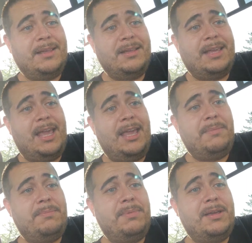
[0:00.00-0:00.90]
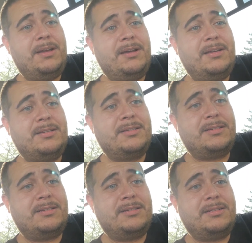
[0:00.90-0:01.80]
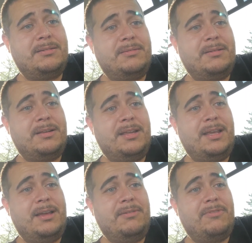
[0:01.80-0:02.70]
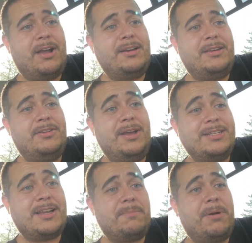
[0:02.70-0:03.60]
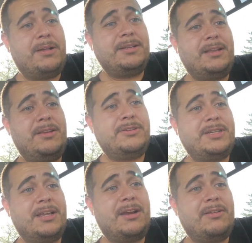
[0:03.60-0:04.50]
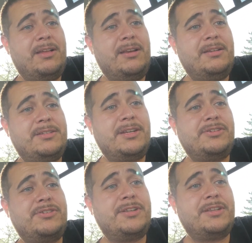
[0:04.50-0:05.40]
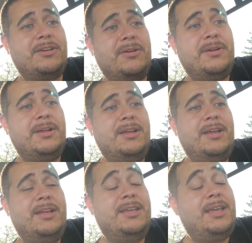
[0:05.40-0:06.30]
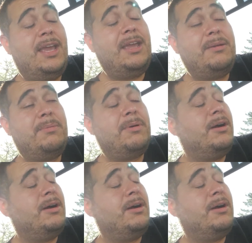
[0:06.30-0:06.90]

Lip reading: Gabe, because, yeah, Rodney, you guys have pollen down there in South Carolina? That's interesting to know. Gabe,